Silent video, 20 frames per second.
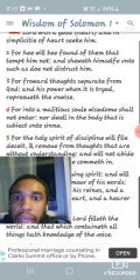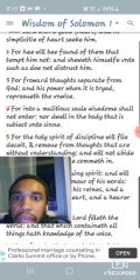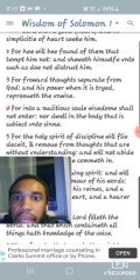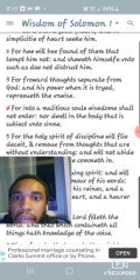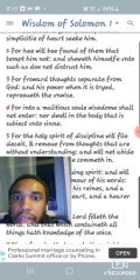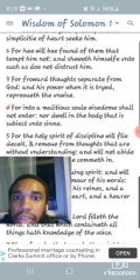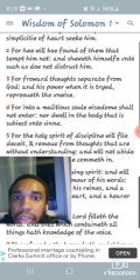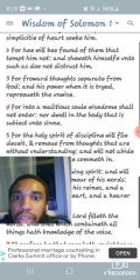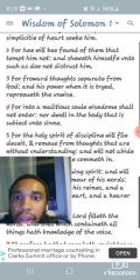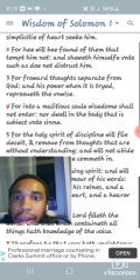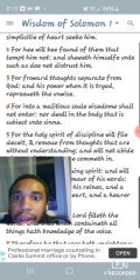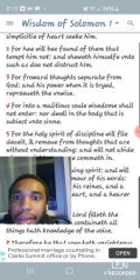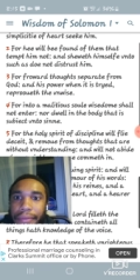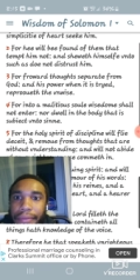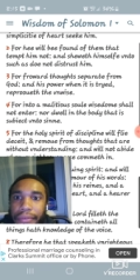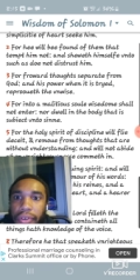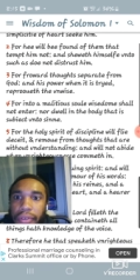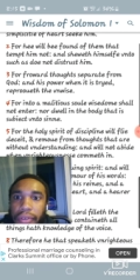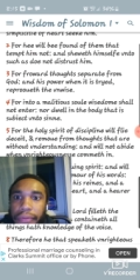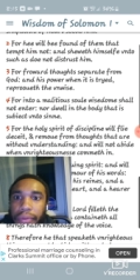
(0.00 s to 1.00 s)
And I'll start at
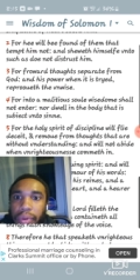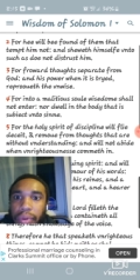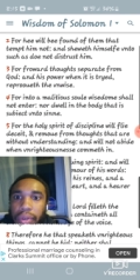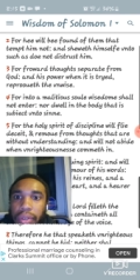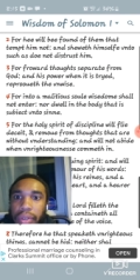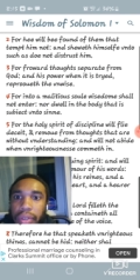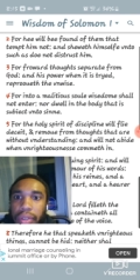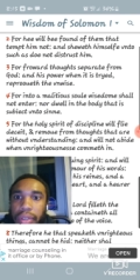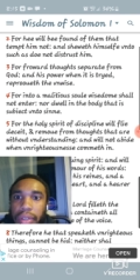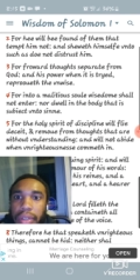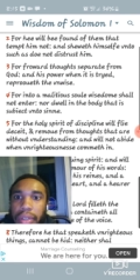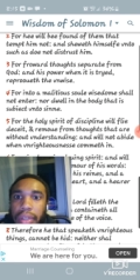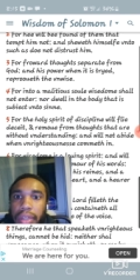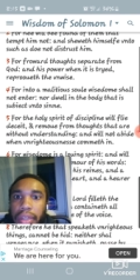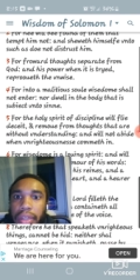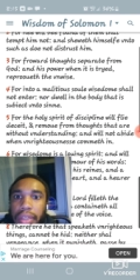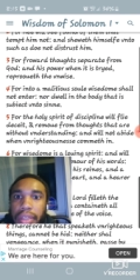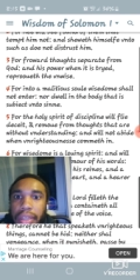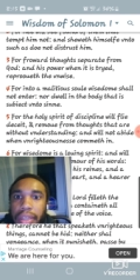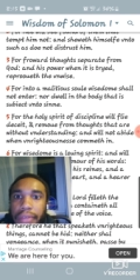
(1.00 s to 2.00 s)
verse four.
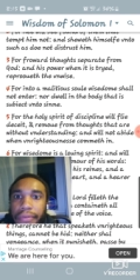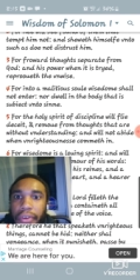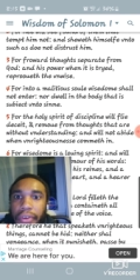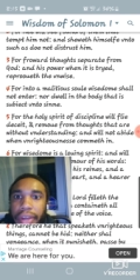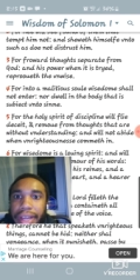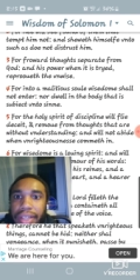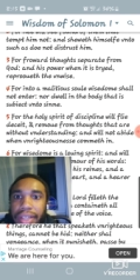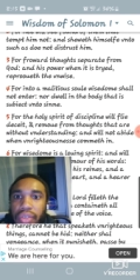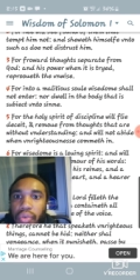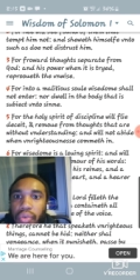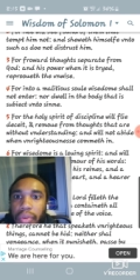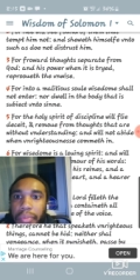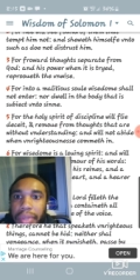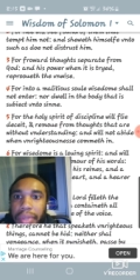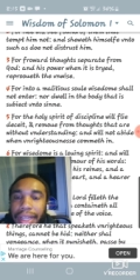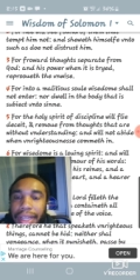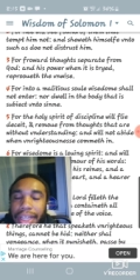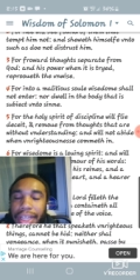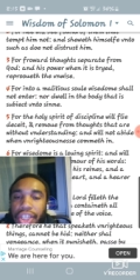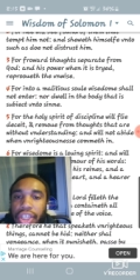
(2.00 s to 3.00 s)
It says, For into a
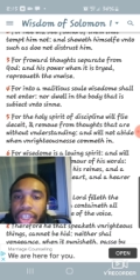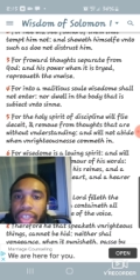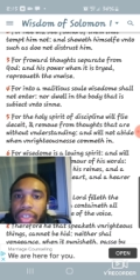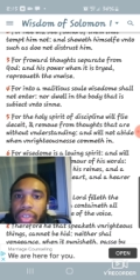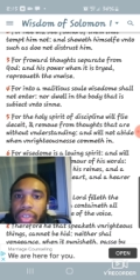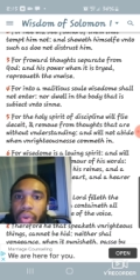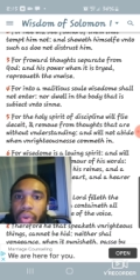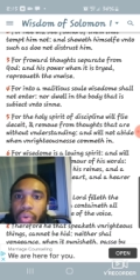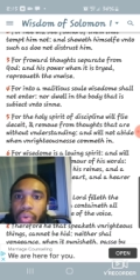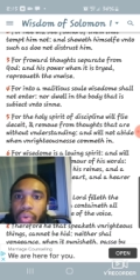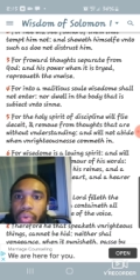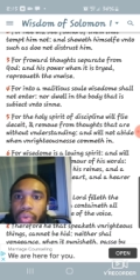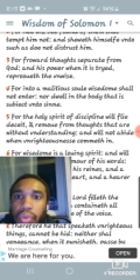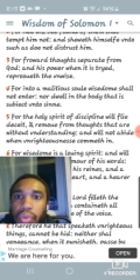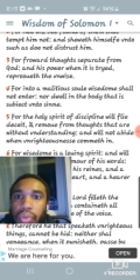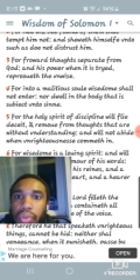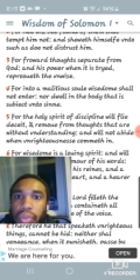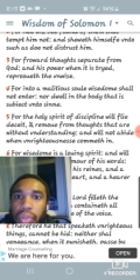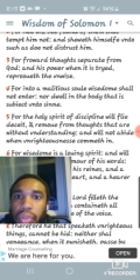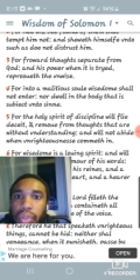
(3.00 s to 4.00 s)
malicious soul
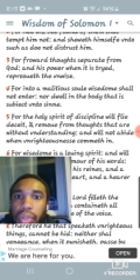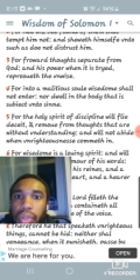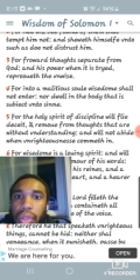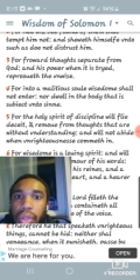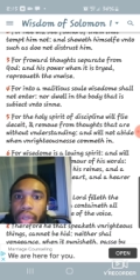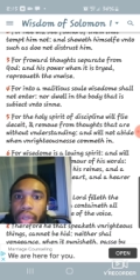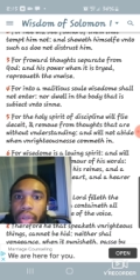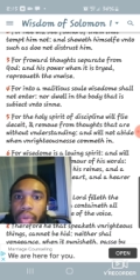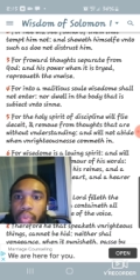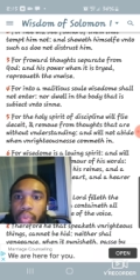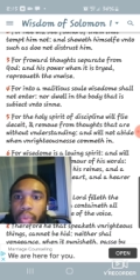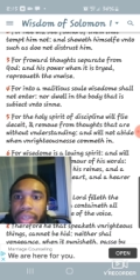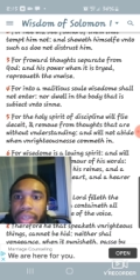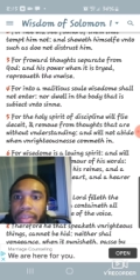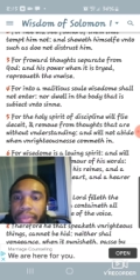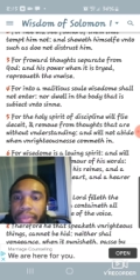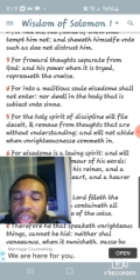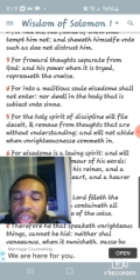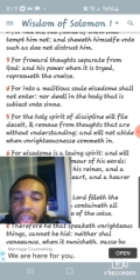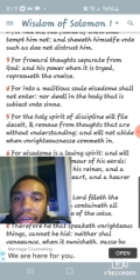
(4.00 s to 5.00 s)

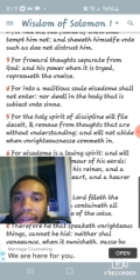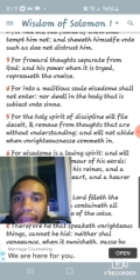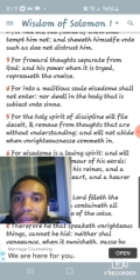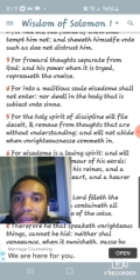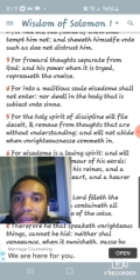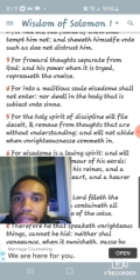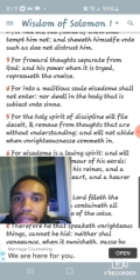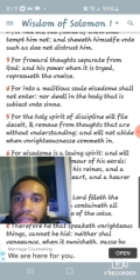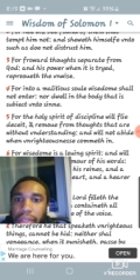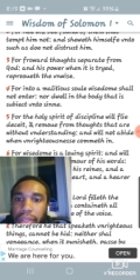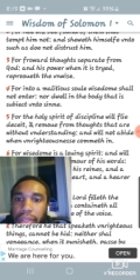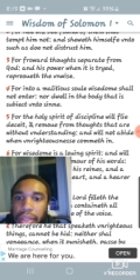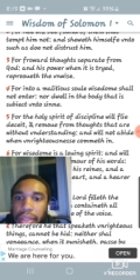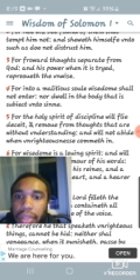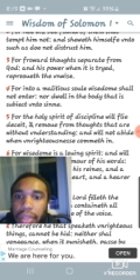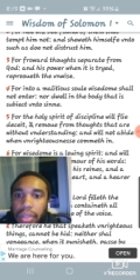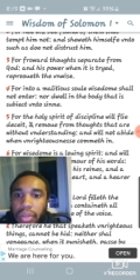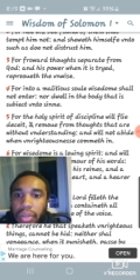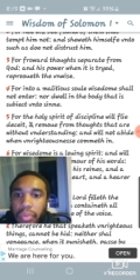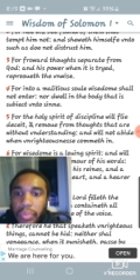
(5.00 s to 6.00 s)
wisdom shall not enter.
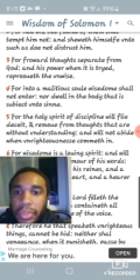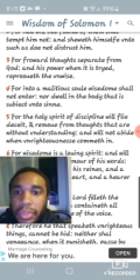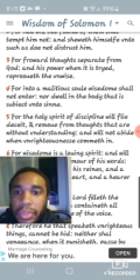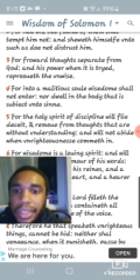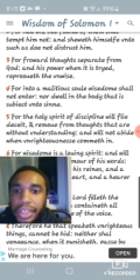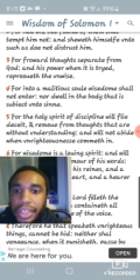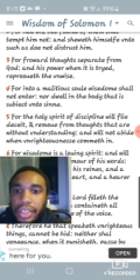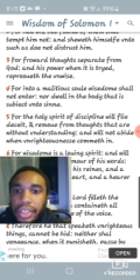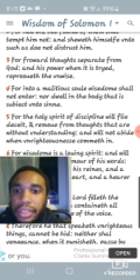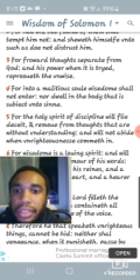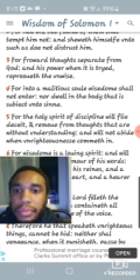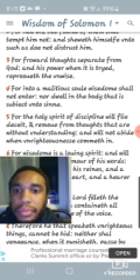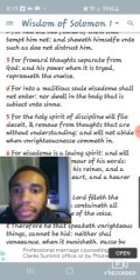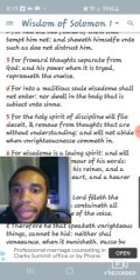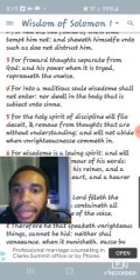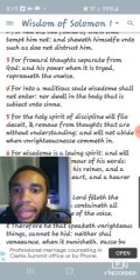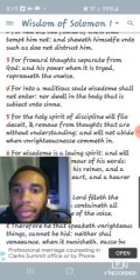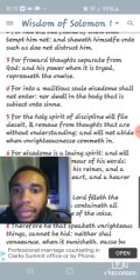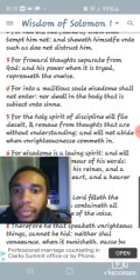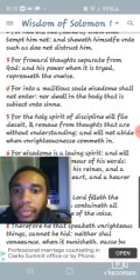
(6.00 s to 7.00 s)
Malicious
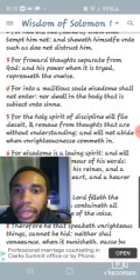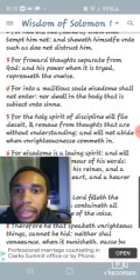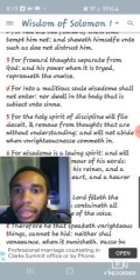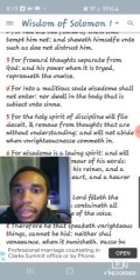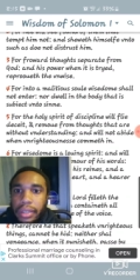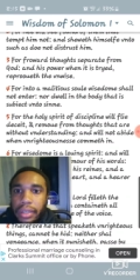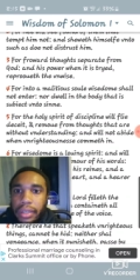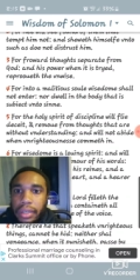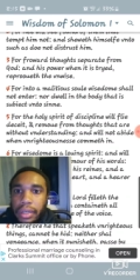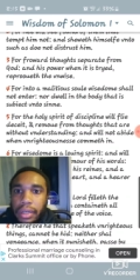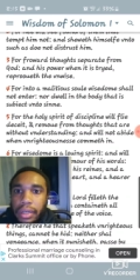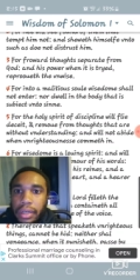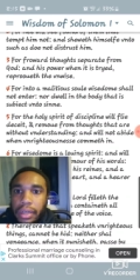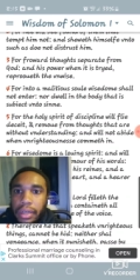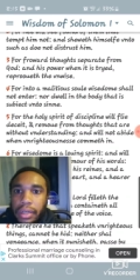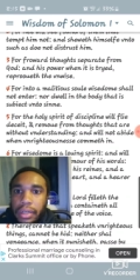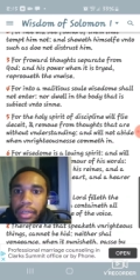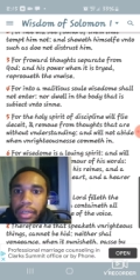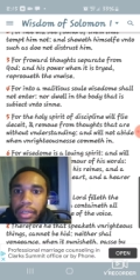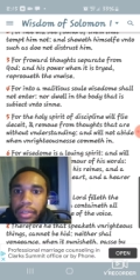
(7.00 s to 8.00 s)
meaning what?
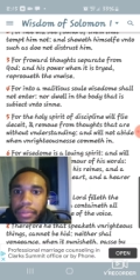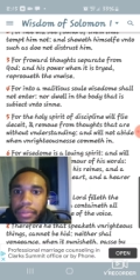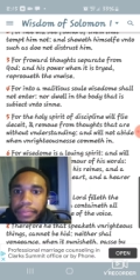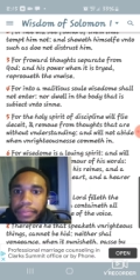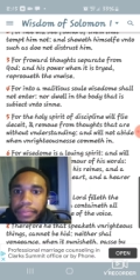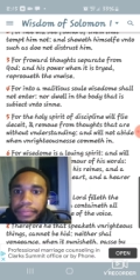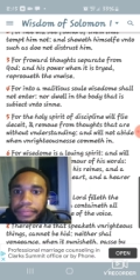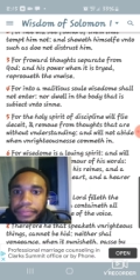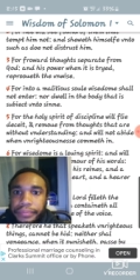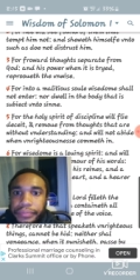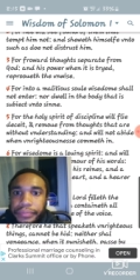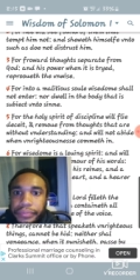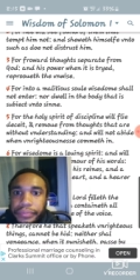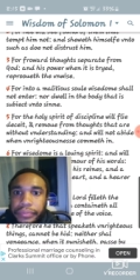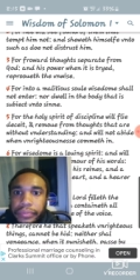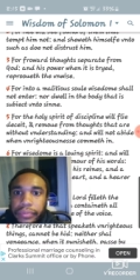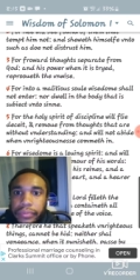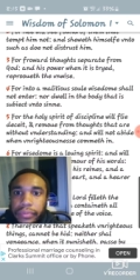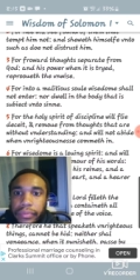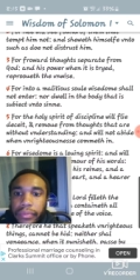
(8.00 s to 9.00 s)
Uh um
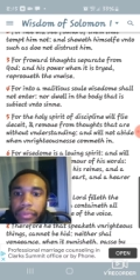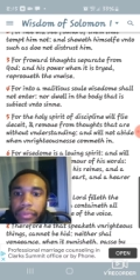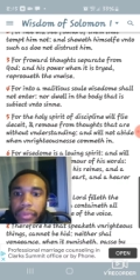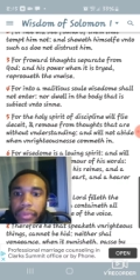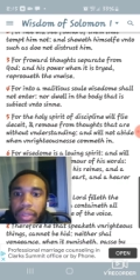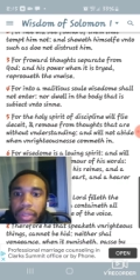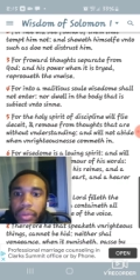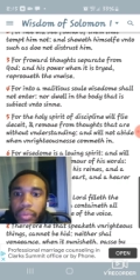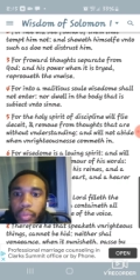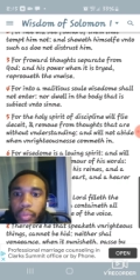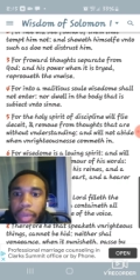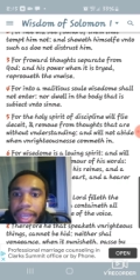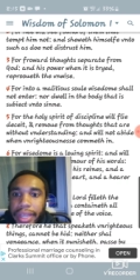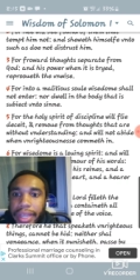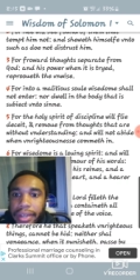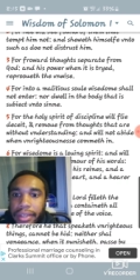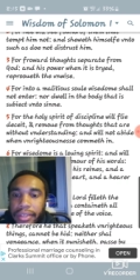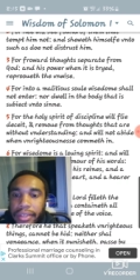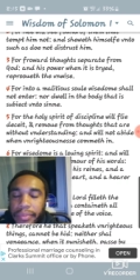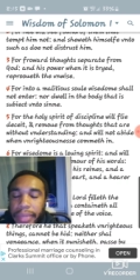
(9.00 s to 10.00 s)

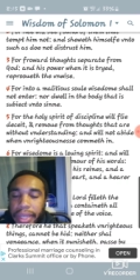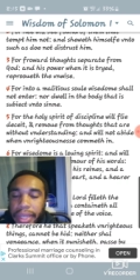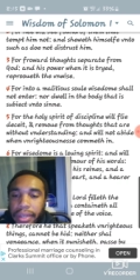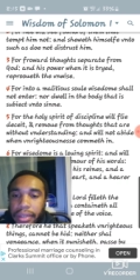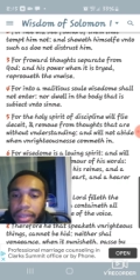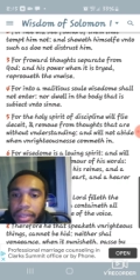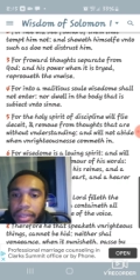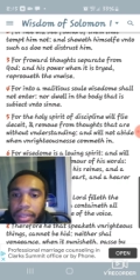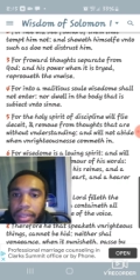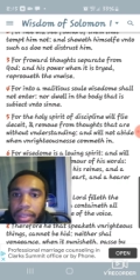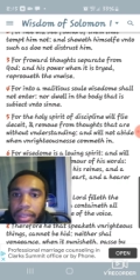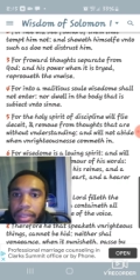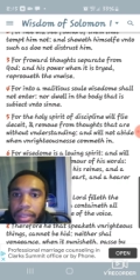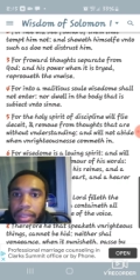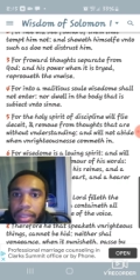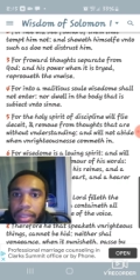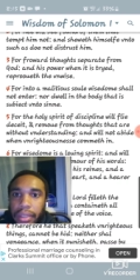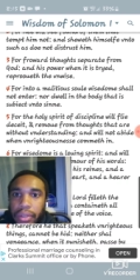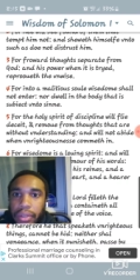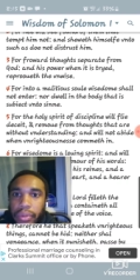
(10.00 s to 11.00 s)
wickedness, man.
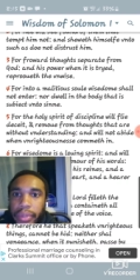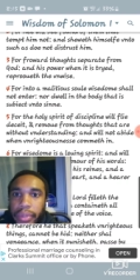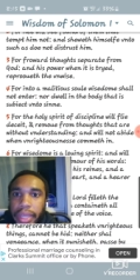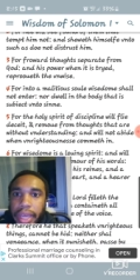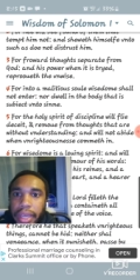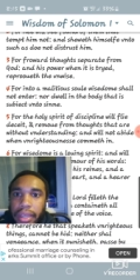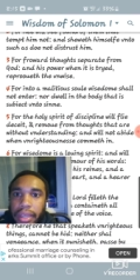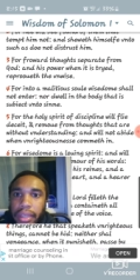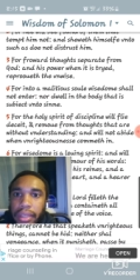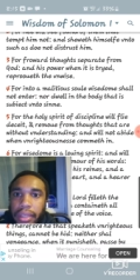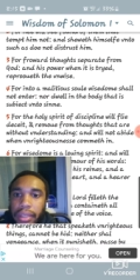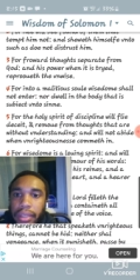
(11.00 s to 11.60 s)
Okay?